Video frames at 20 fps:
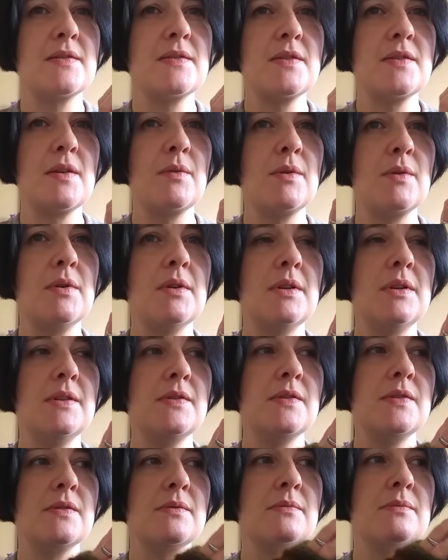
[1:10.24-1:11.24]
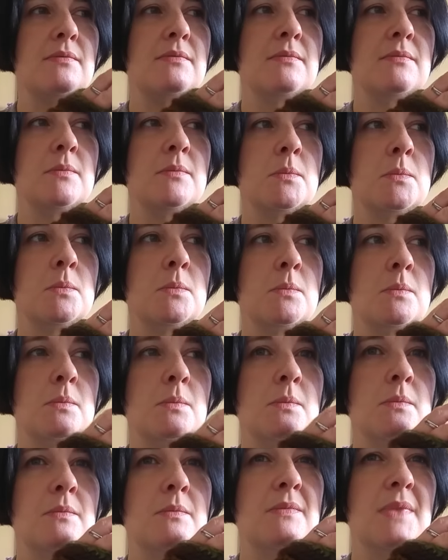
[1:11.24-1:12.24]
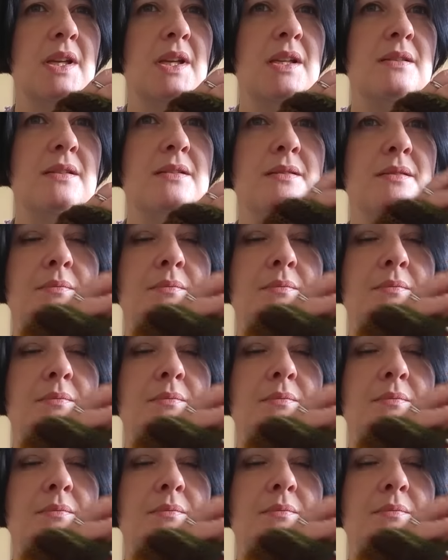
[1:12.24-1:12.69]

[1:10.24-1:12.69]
or so colours. Eight,